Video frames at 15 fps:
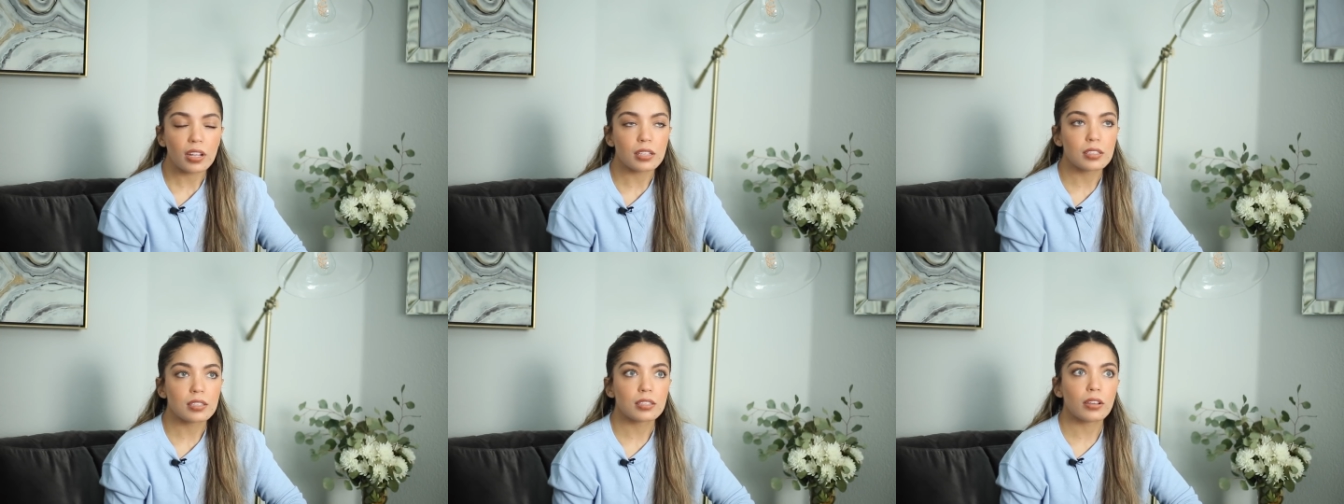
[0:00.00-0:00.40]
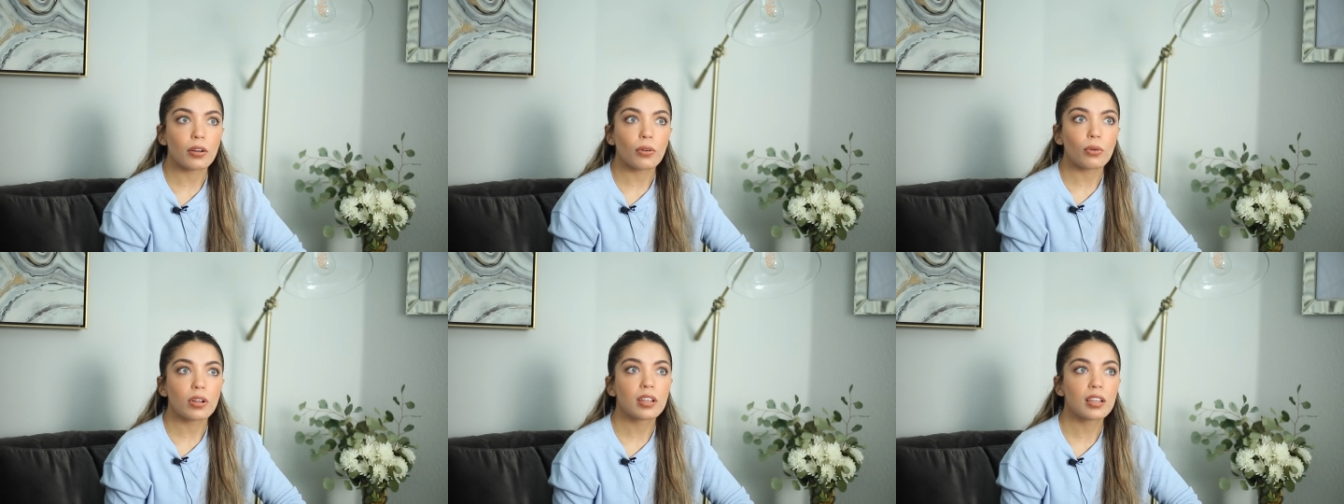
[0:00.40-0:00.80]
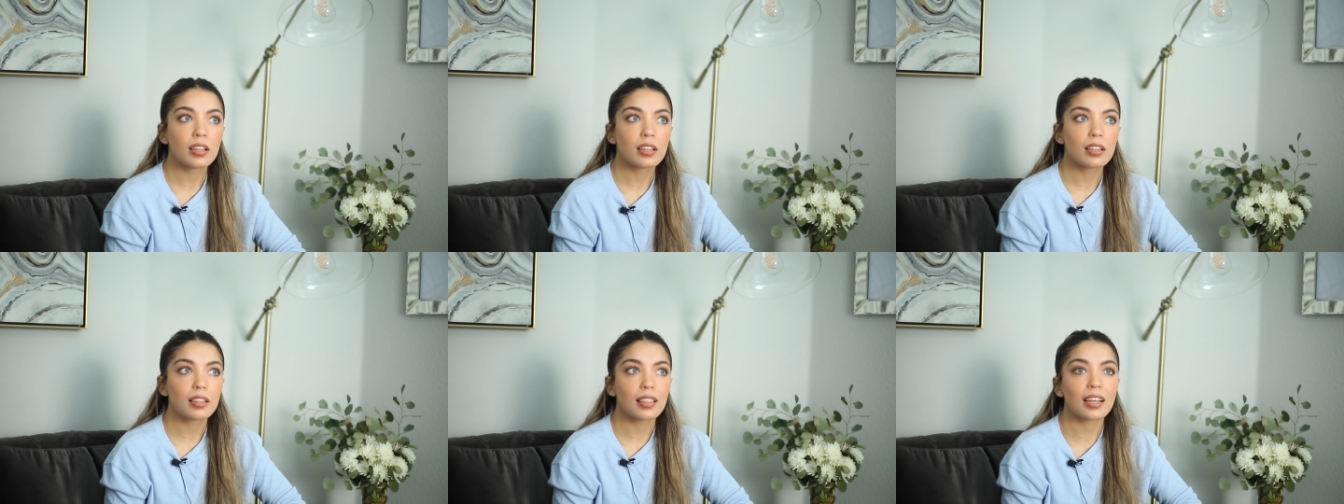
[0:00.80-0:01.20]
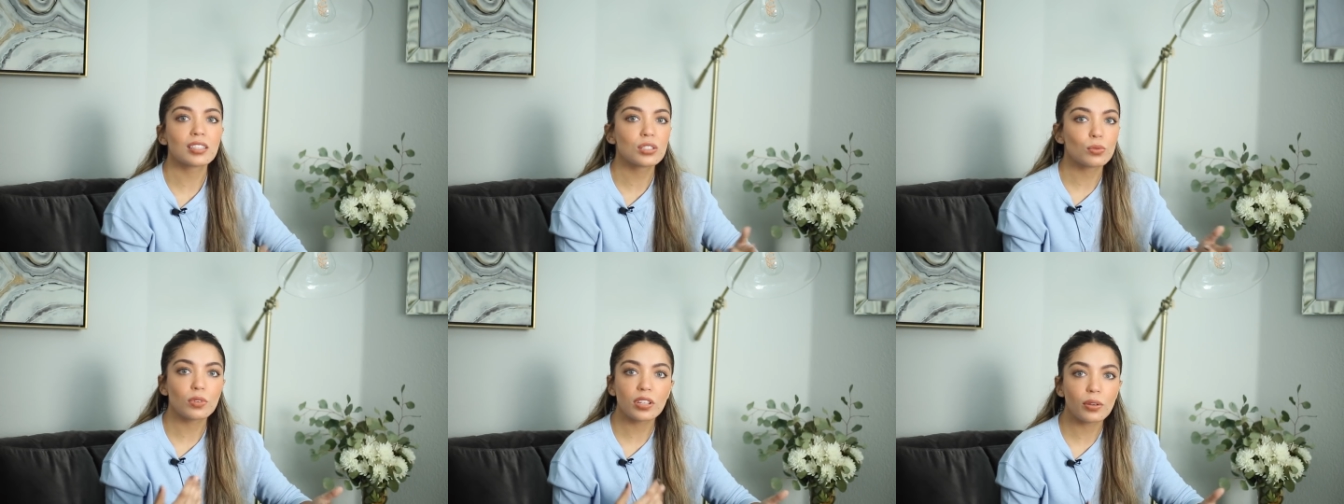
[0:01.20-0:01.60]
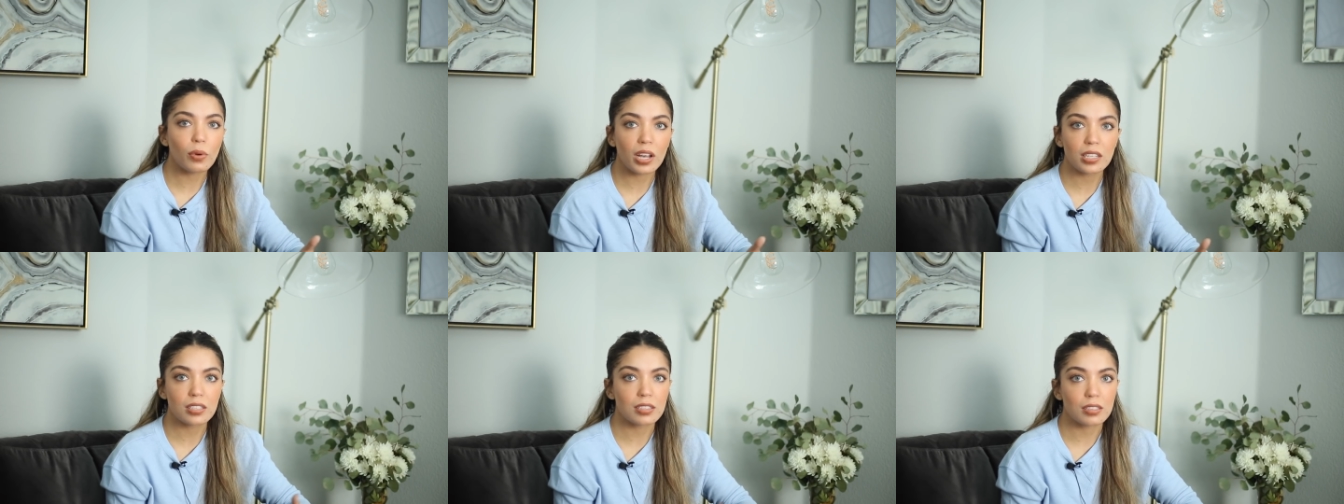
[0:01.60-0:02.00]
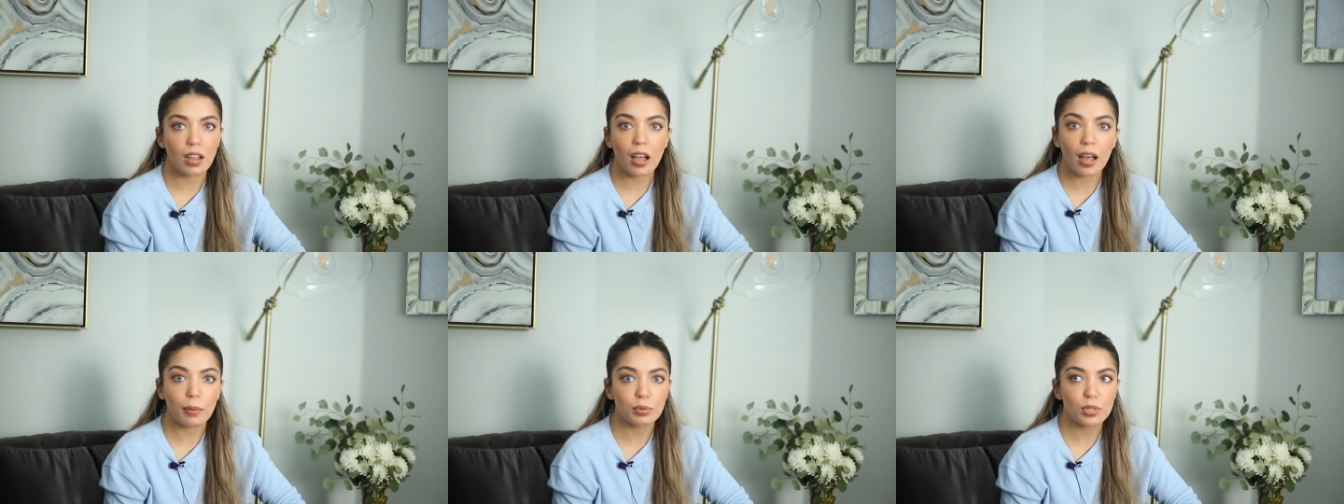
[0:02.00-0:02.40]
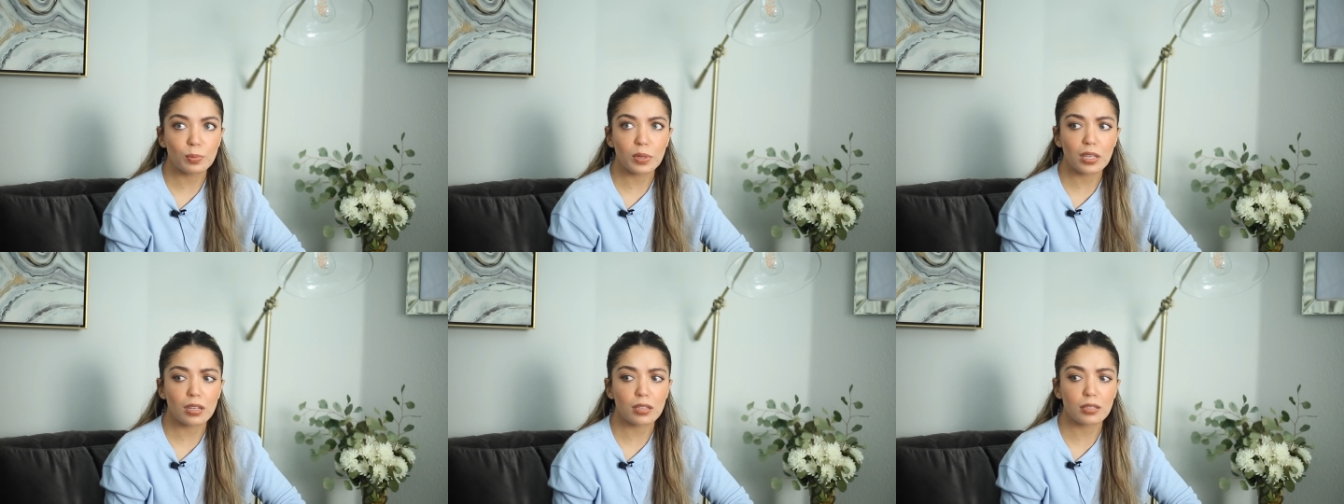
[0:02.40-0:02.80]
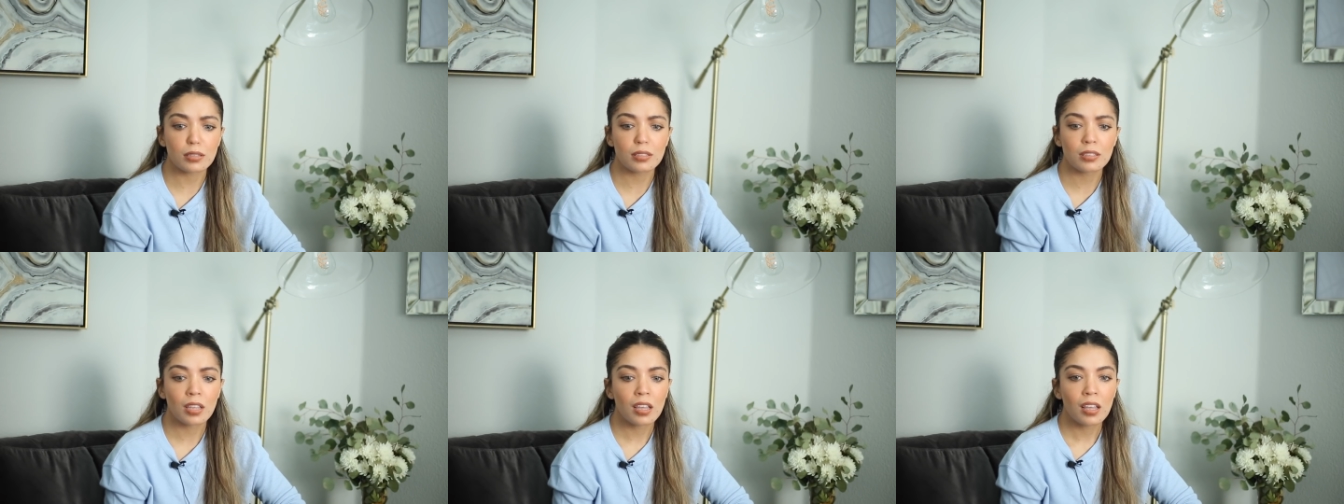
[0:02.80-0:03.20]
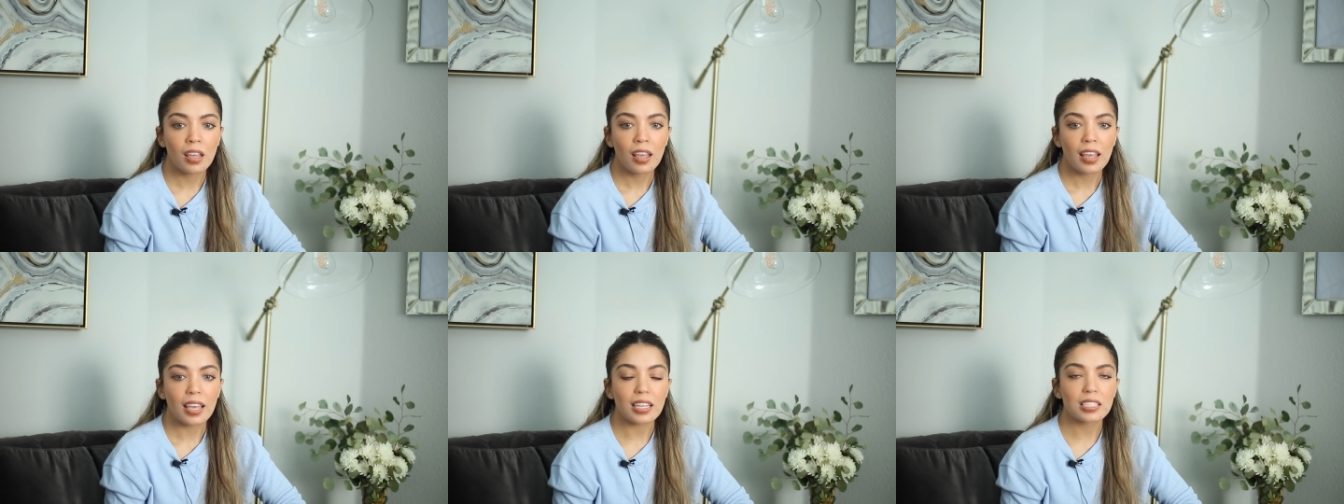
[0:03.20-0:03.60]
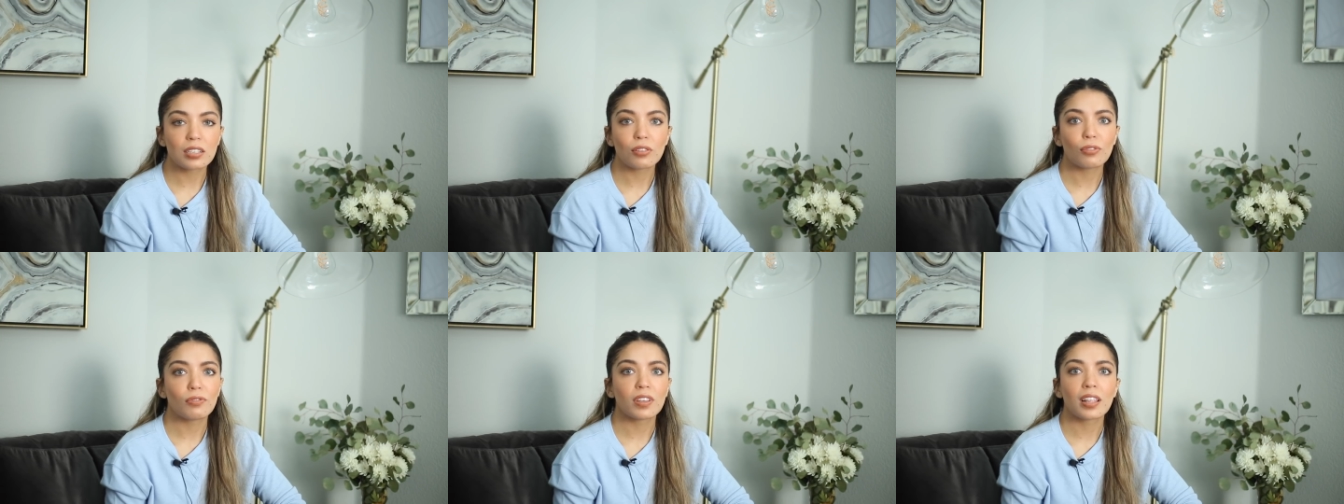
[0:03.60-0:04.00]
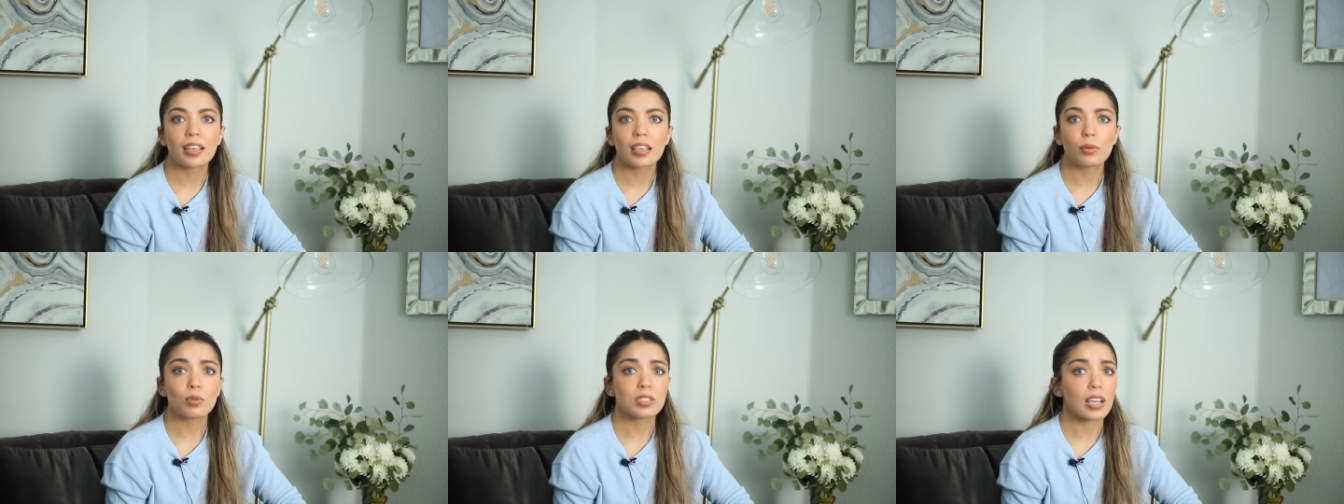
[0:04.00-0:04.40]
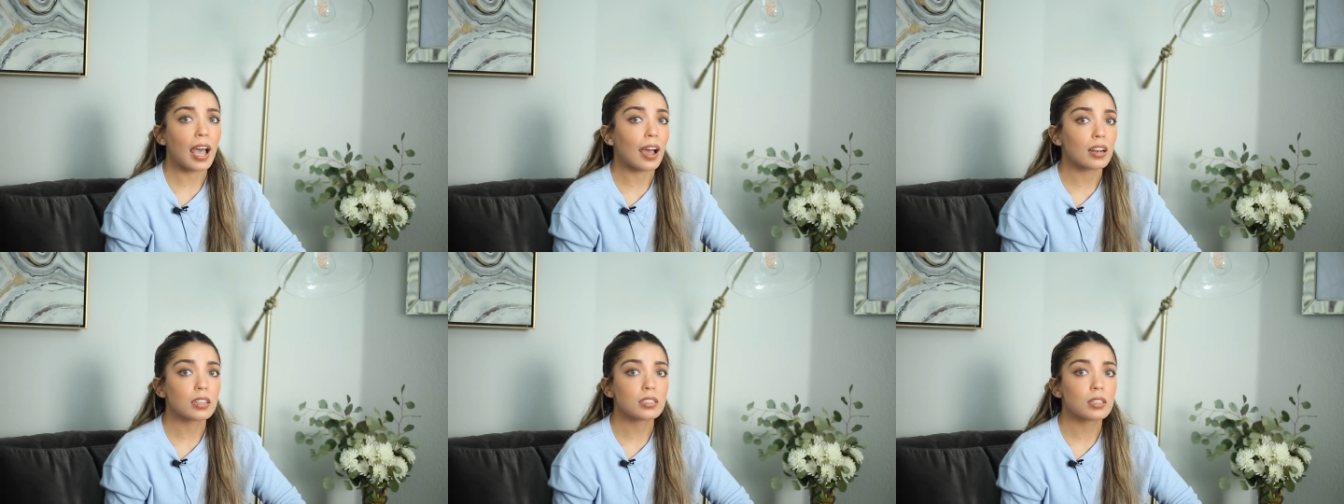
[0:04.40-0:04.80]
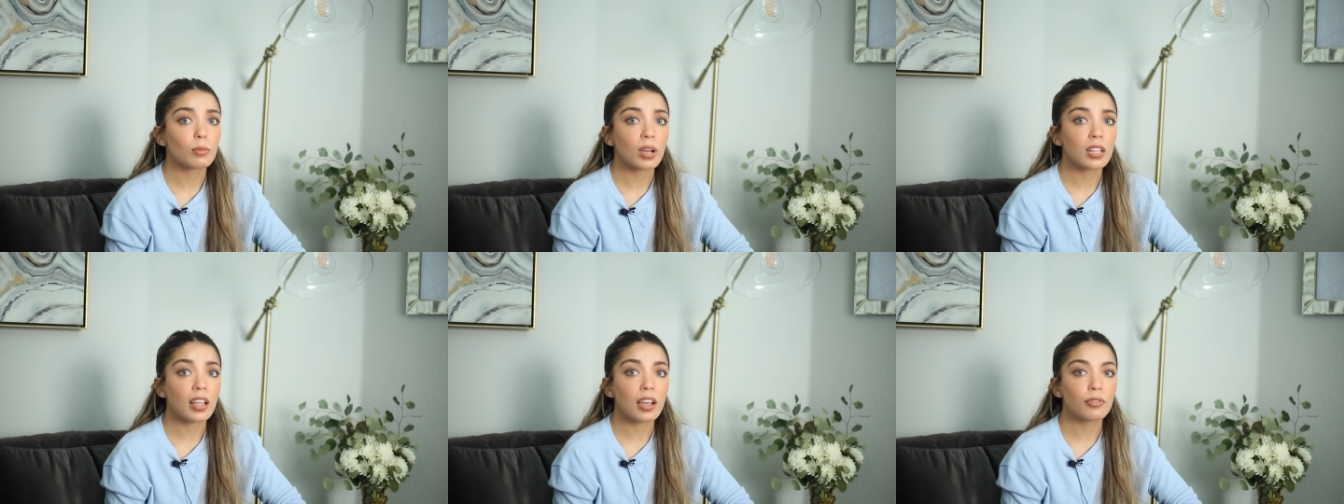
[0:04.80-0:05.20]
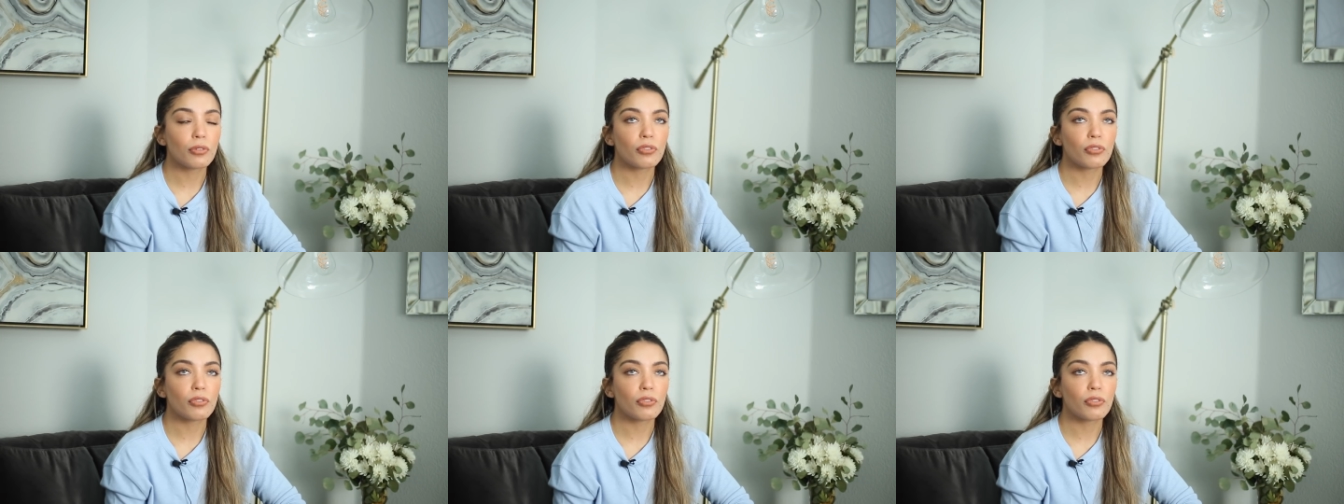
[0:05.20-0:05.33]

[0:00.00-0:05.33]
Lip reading: And so that's really why I stopped, because it didn't feel like it was adding to my life.